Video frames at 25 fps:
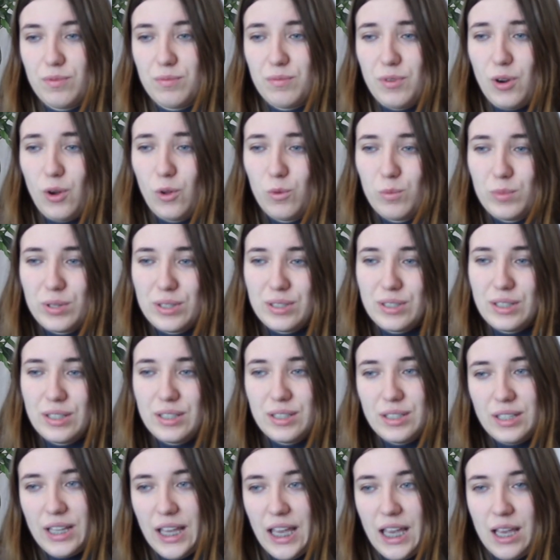almost the
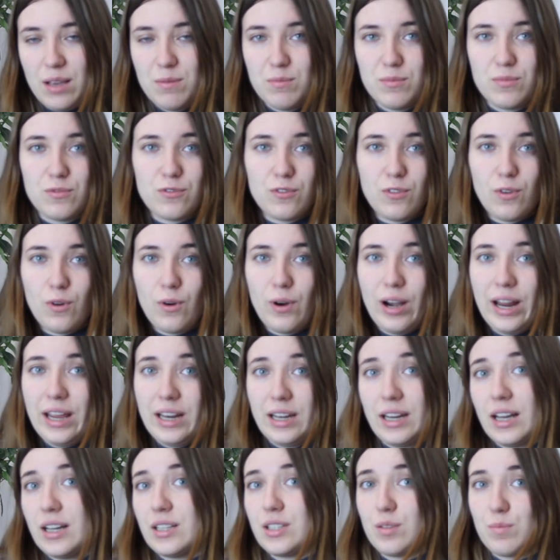same for
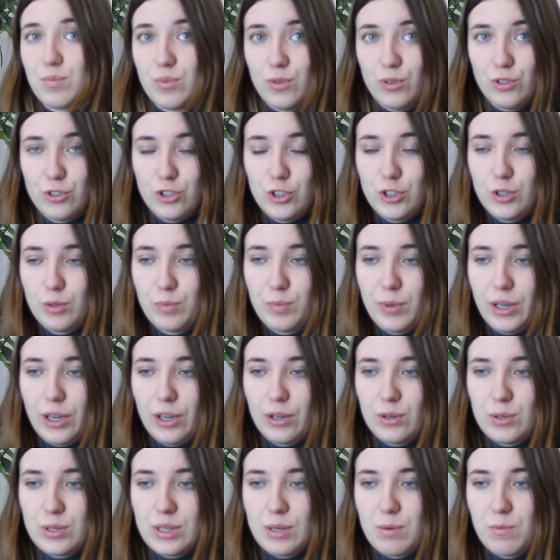any other project
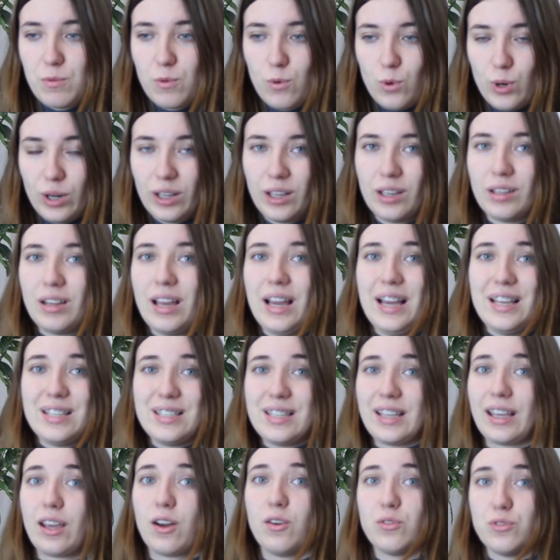because I'm working
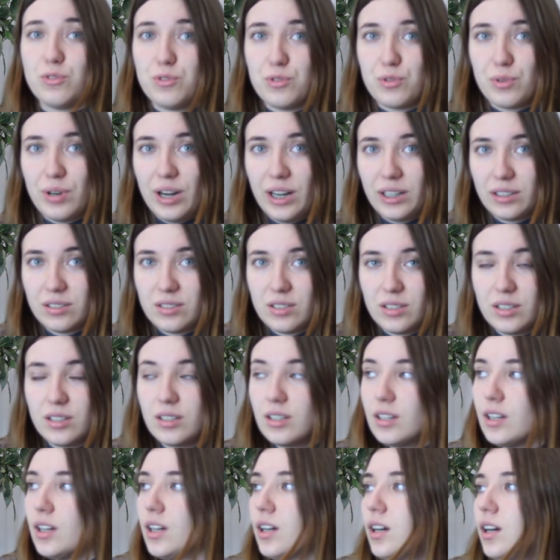as a
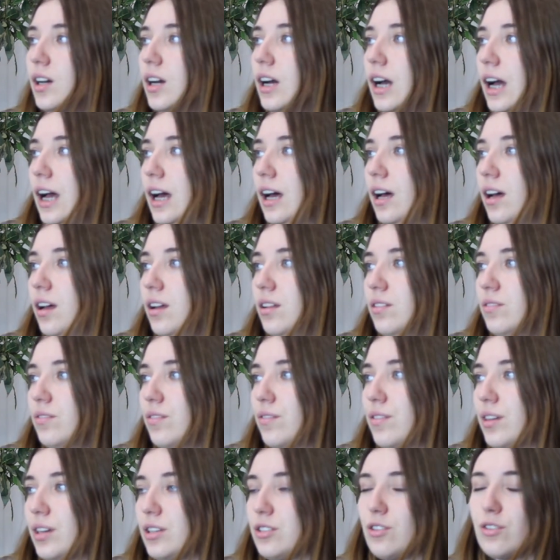contractor
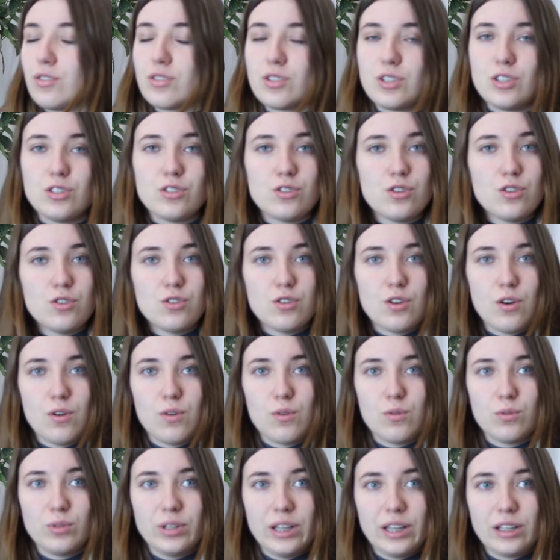and they don't need to
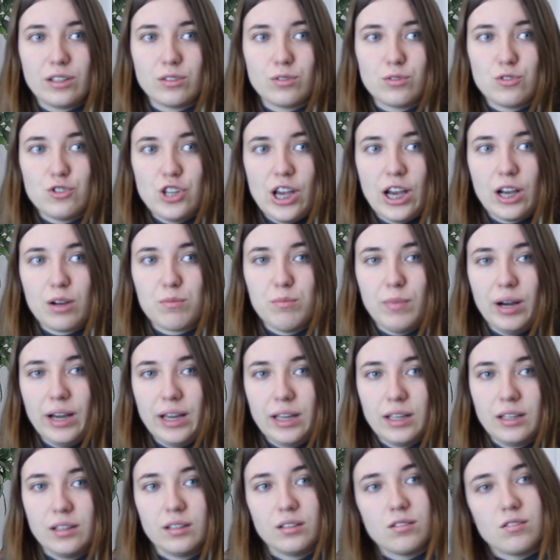know, like, to check
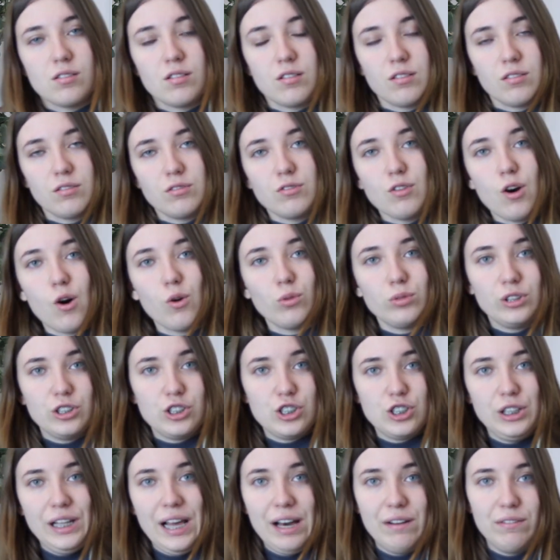my
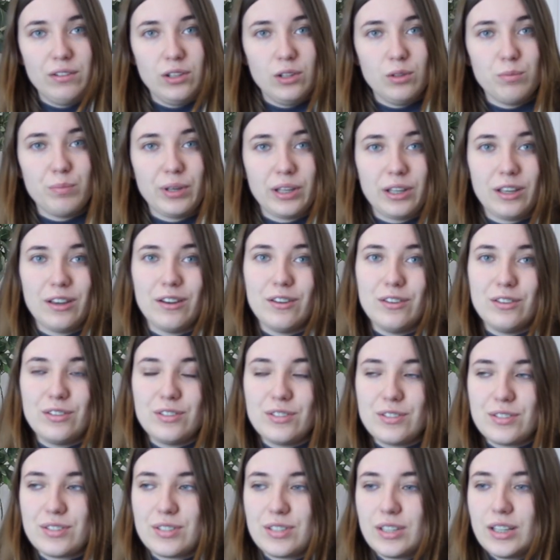knowledge level
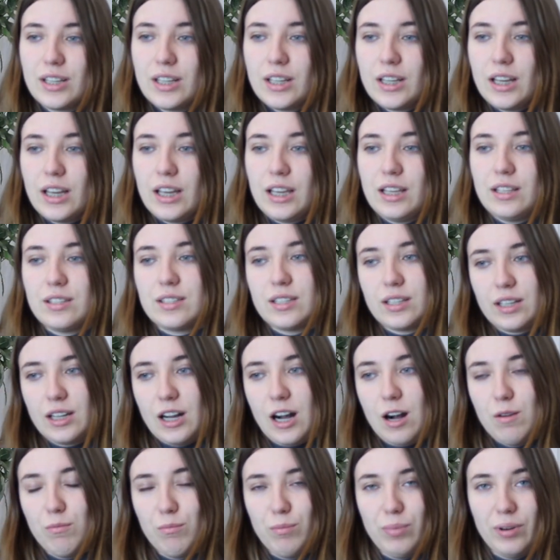because in the
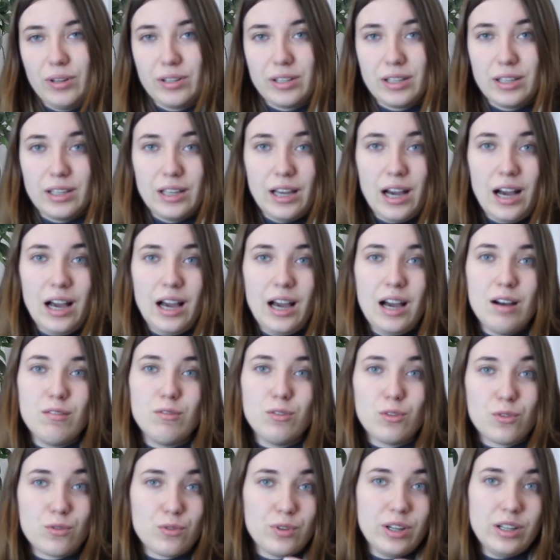company I have
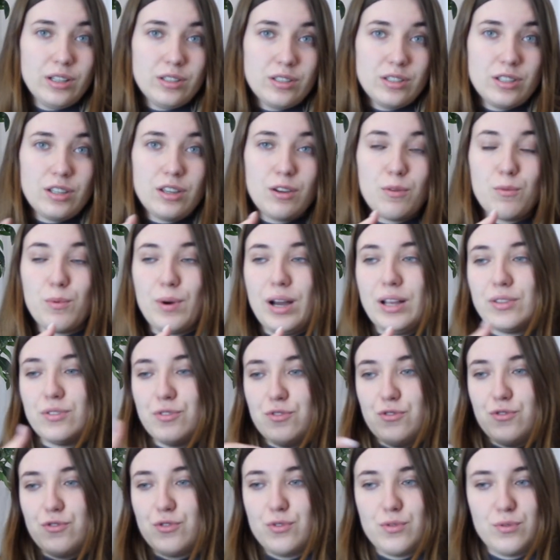already gone
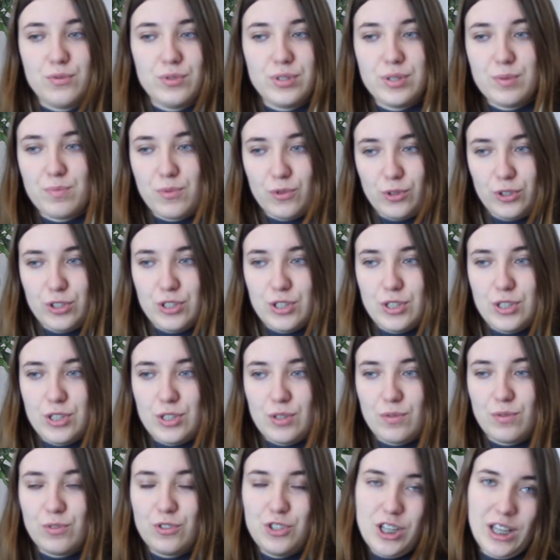through the process
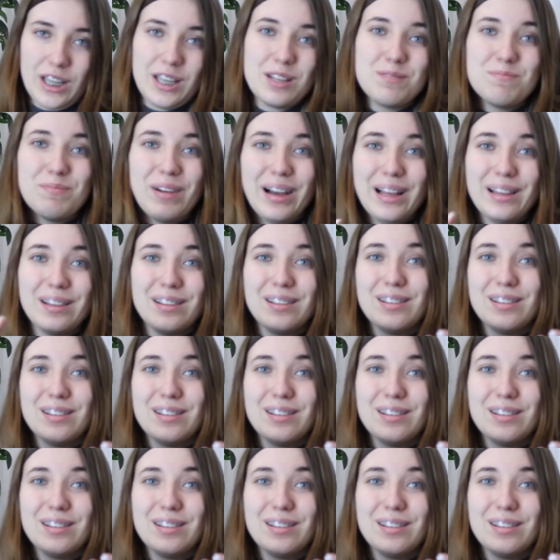of checking my